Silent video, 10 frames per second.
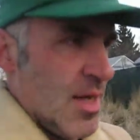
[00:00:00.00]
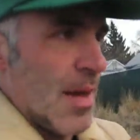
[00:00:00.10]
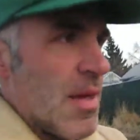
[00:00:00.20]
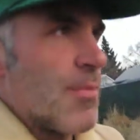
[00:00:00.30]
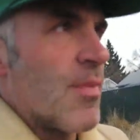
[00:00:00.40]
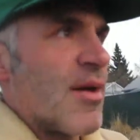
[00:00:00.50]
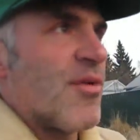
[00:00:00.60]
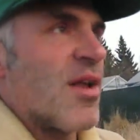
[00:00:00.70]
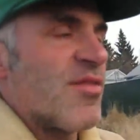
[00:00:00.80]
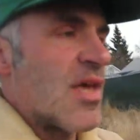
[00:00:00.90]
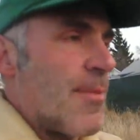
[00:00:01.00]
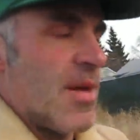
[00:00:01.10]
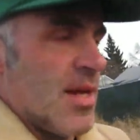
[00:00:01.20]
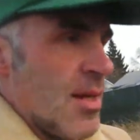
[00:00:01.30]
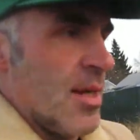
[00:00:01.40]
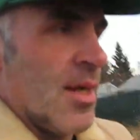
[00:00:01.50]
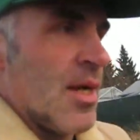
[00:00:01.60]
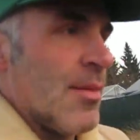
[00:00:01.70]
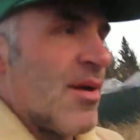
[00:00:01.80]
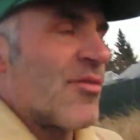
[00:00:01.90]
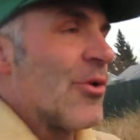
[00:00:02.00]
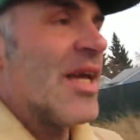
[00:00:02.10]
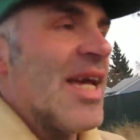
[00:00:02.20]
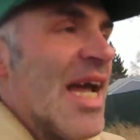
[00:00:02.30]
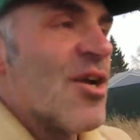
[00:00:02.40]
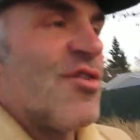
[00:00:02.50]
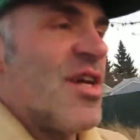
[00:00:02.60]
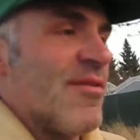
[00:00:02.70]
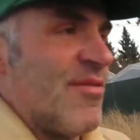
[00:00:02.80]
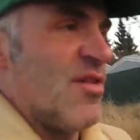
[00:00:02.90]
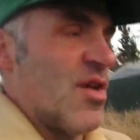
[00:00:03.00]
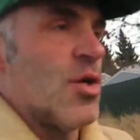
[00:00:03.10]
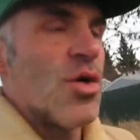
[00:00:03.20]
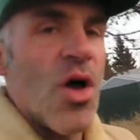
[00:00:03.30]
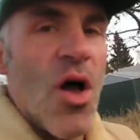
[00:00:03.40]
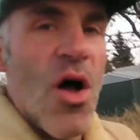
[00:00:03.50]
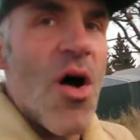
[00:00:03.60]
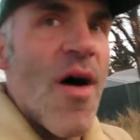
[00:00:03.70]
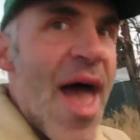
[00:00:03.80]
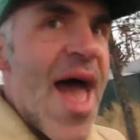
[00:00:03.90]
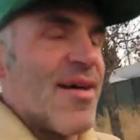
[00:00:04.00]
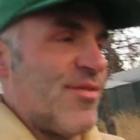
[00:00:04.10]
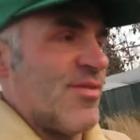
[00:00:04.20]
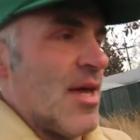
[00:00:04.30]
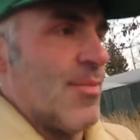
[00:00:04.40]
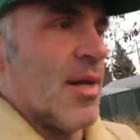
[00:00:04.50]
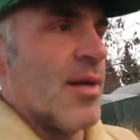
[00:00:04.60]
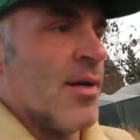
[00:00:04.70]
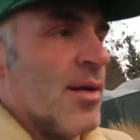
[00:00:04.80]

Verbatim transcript: And people make fun of skipping, but it's really energy efficient. You can haul ass skipping.